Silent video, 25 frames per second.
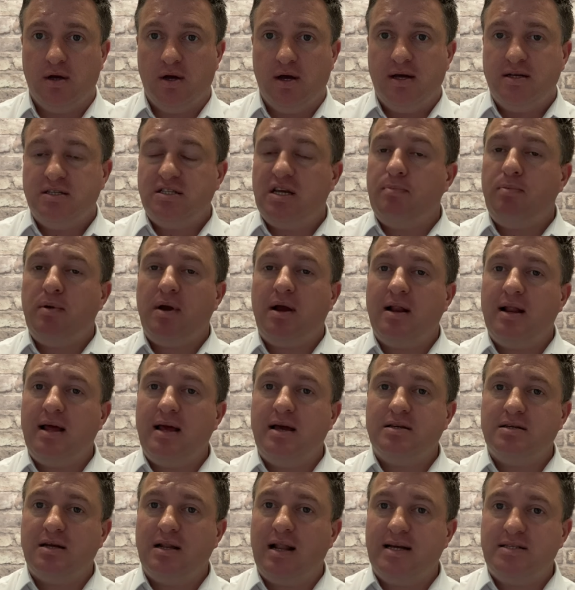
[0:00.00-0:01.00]
Typically,
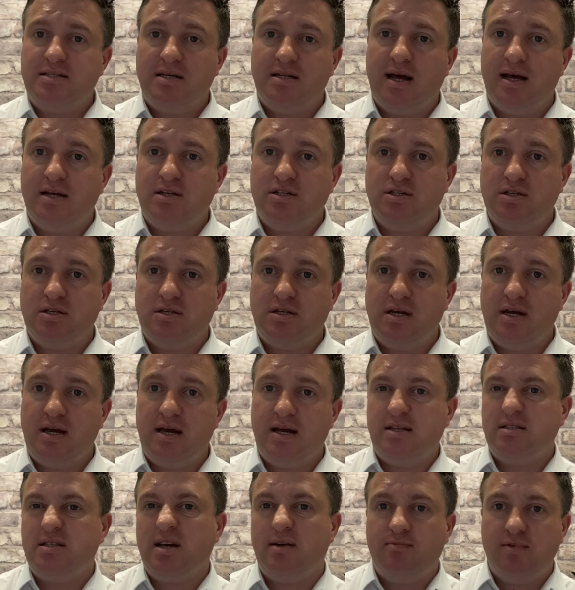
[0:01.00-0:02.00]
as a letting
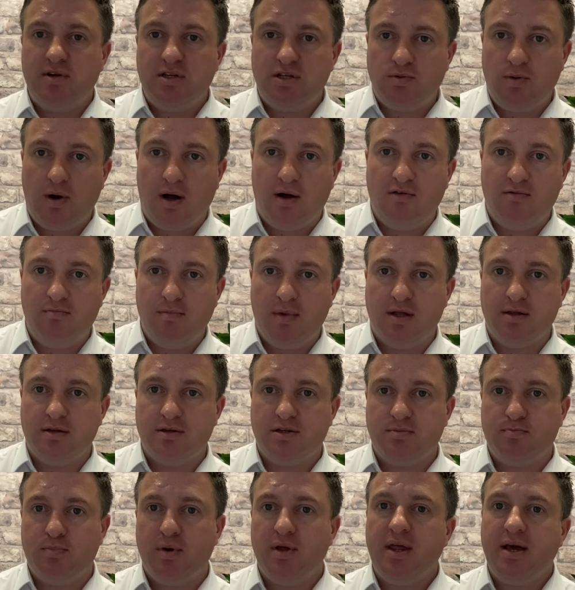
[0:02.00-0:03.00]
agency, it's every 12
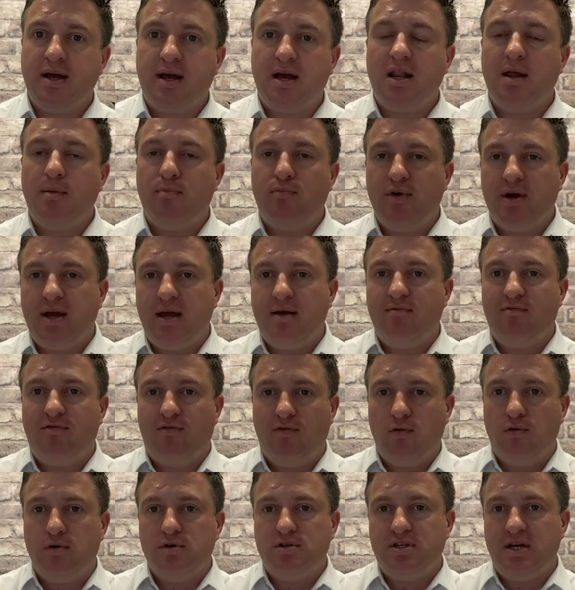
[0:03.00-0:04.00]
months, but they're going to bring
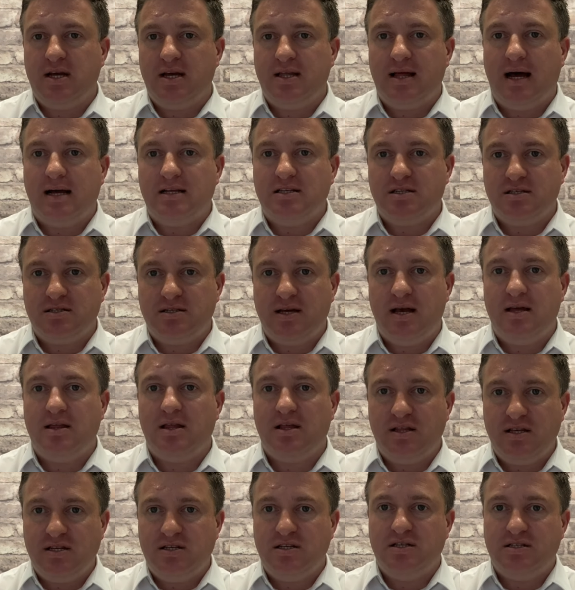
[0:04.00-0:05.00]
enforcing in that to say
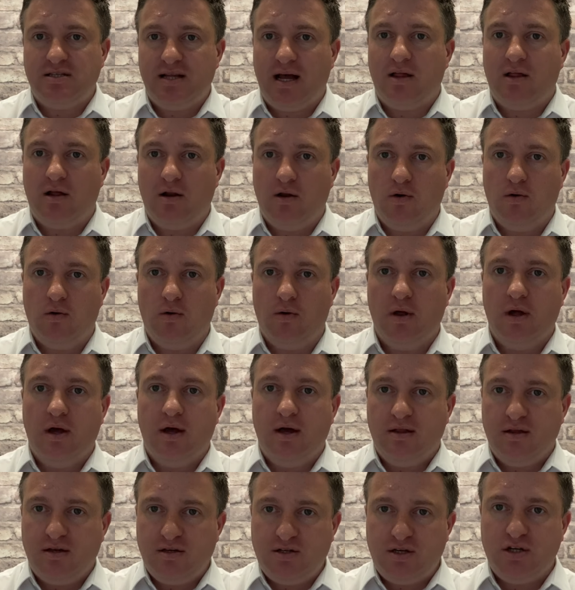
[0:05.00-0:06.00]
that this is now the law
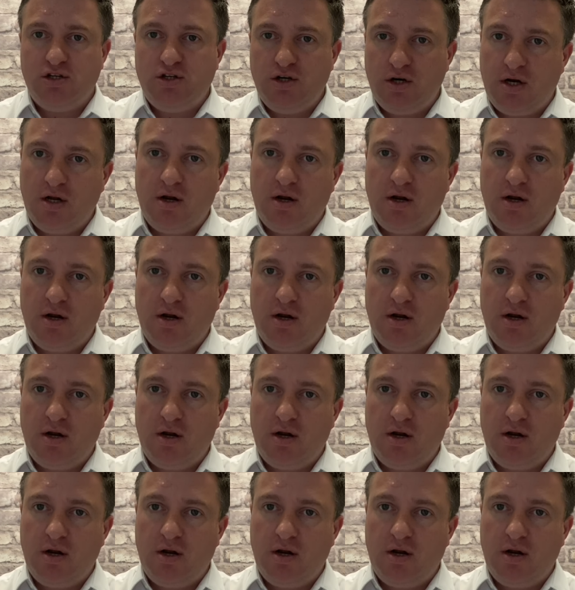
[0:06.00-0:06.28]
that says you can